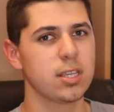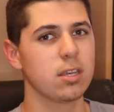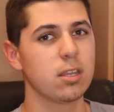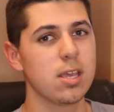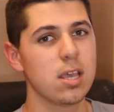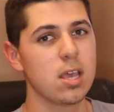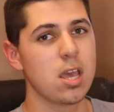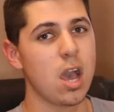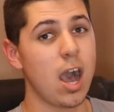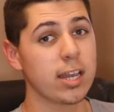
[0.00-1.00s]
in.
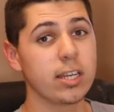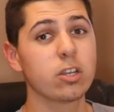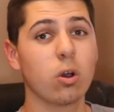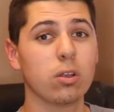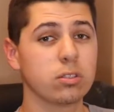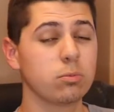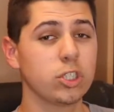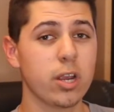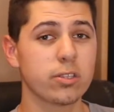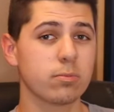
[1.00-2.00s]
I did call some
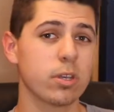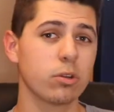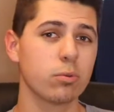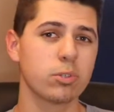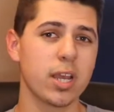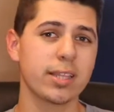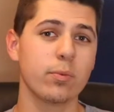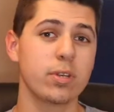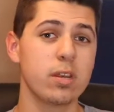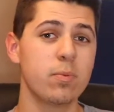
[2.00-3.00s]
shares in my group chat that
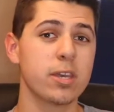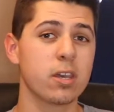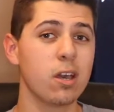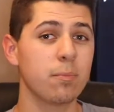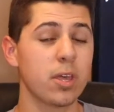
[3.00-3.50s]
we did pick up,